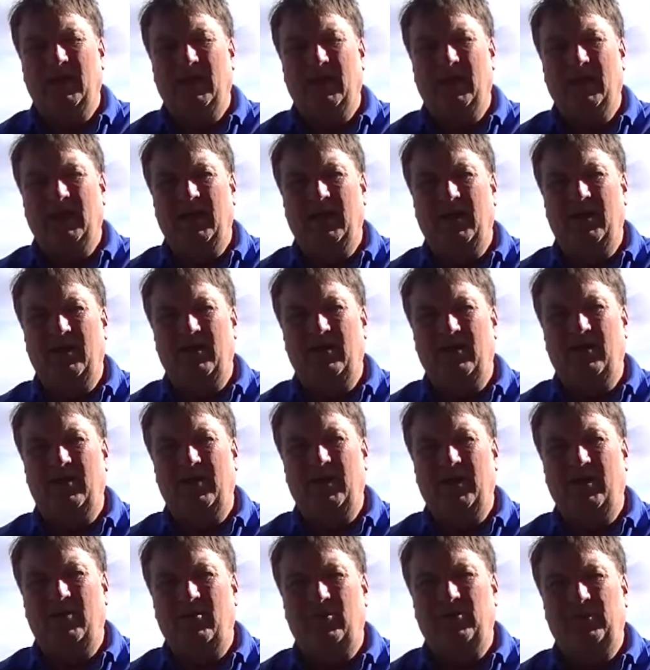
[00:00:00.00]
and
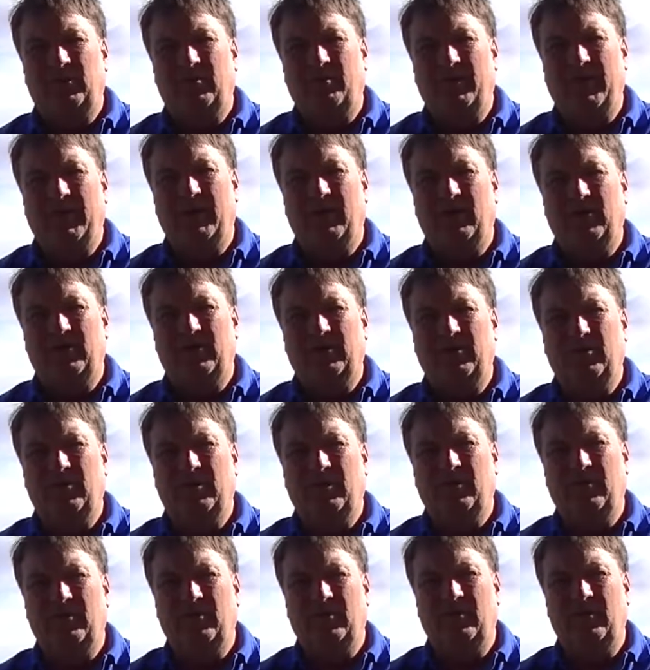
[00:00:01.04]
there was about
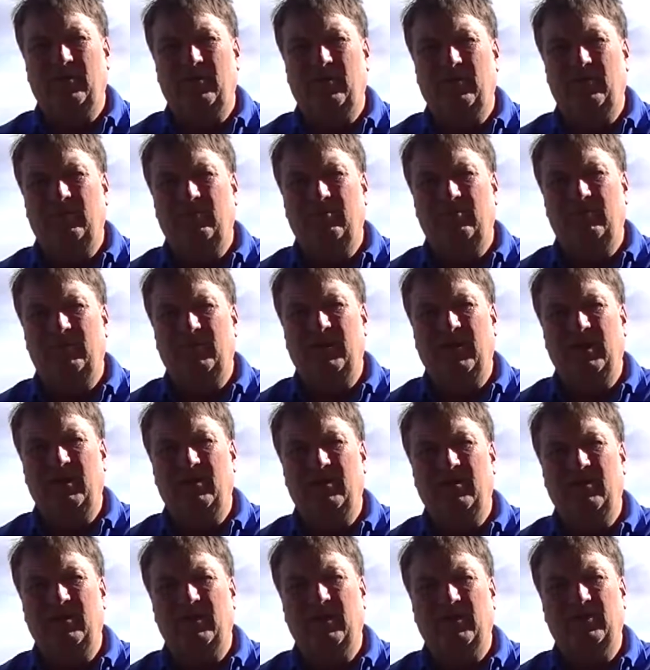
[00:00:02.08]

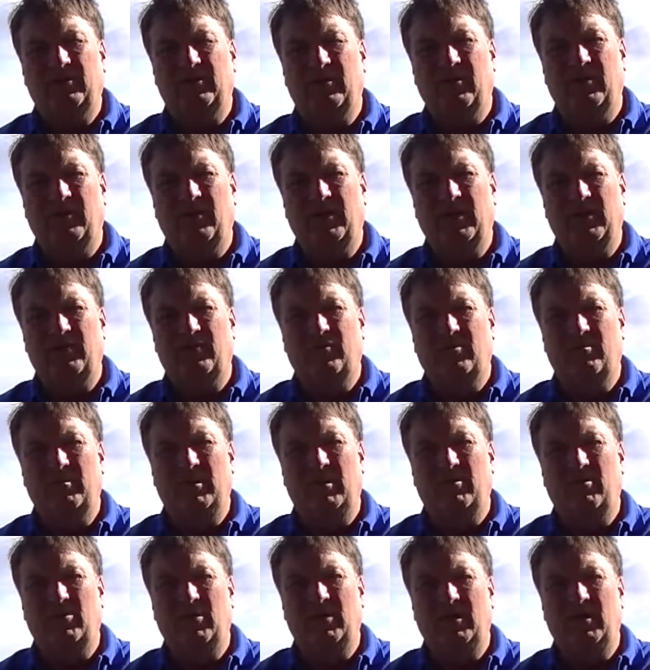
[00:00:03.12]
210 dozen, I think from
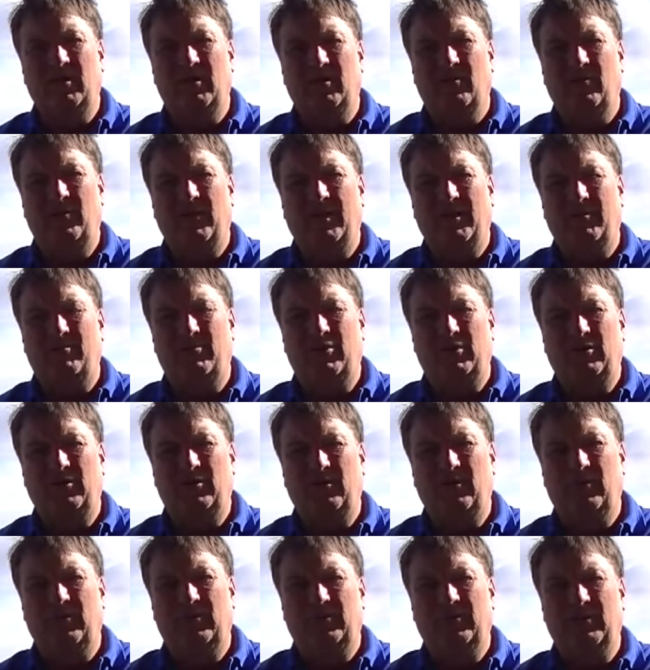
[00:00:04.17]
memory, of that
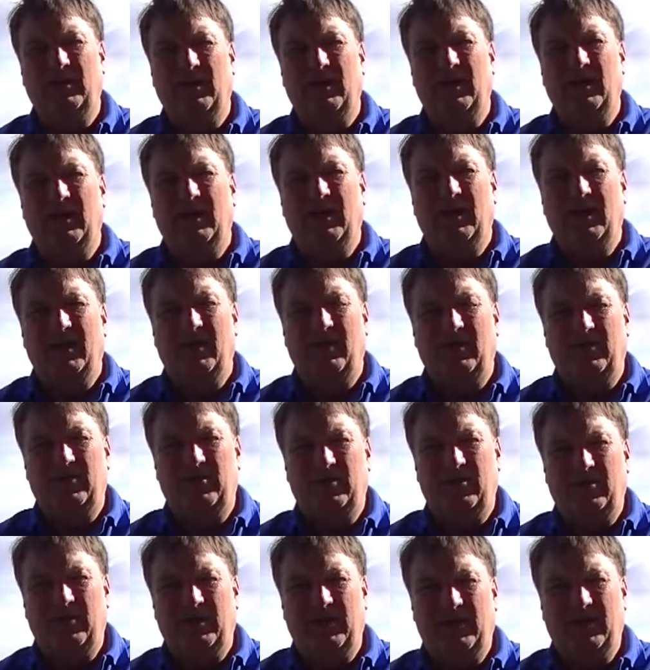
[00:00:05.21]
produced, and
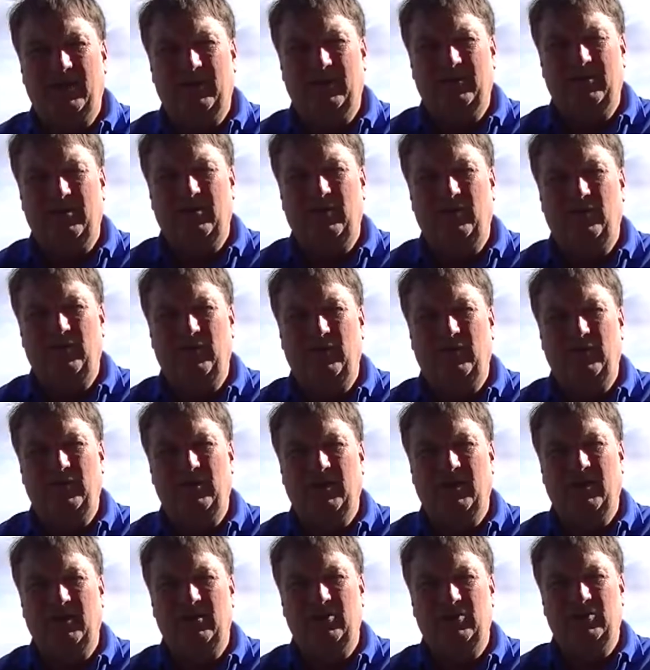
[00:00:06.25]

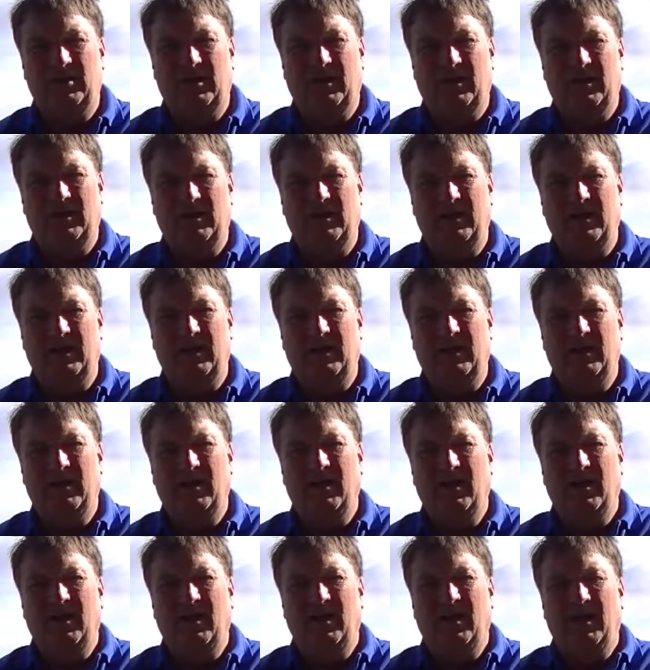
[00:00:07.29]
2015 Chardonnay,
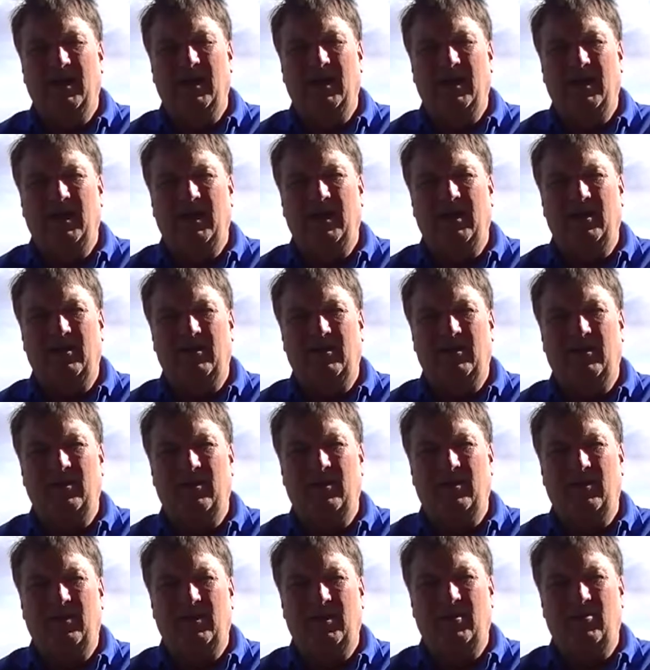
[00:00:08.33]
and
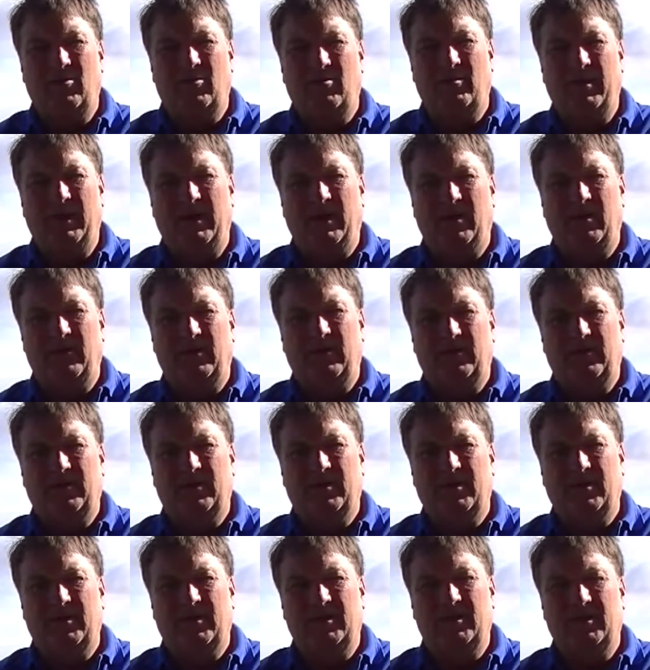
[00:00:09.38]
there were about
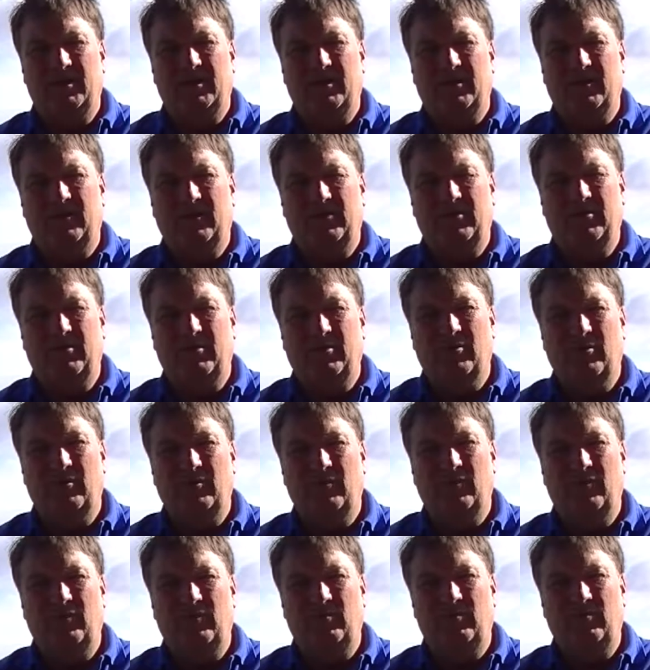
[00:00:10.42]

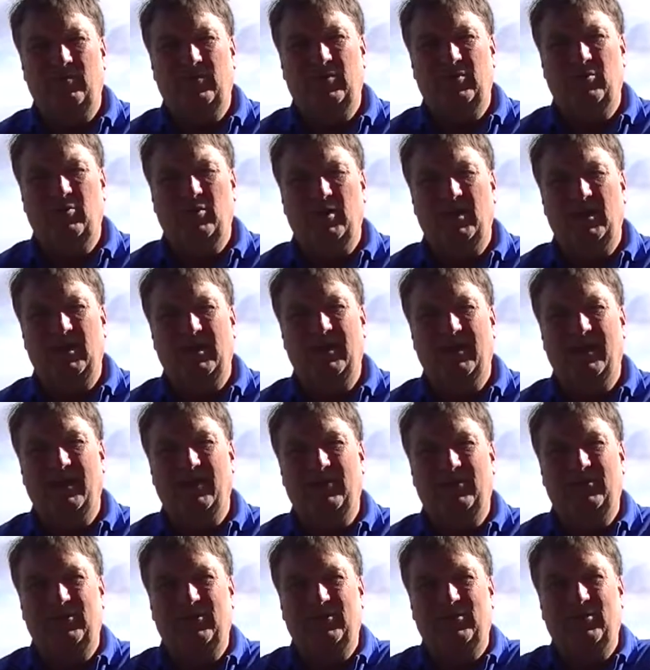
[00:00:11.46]
220
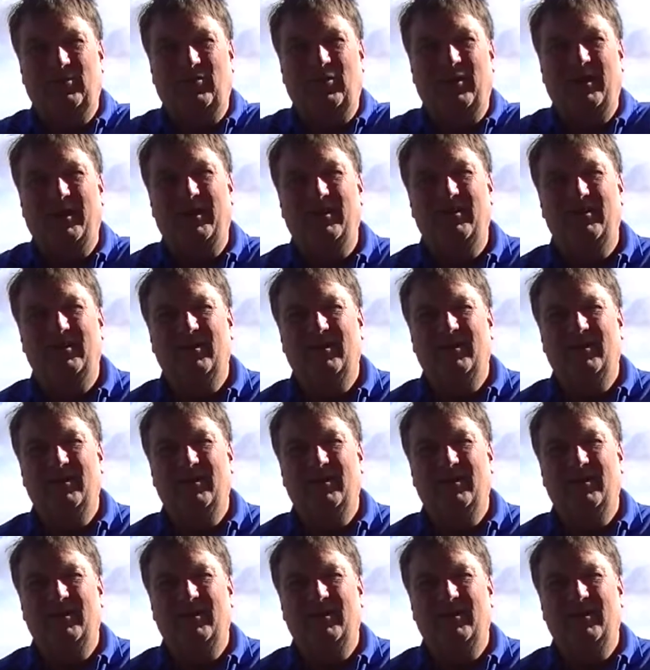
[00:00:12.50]
cases of that,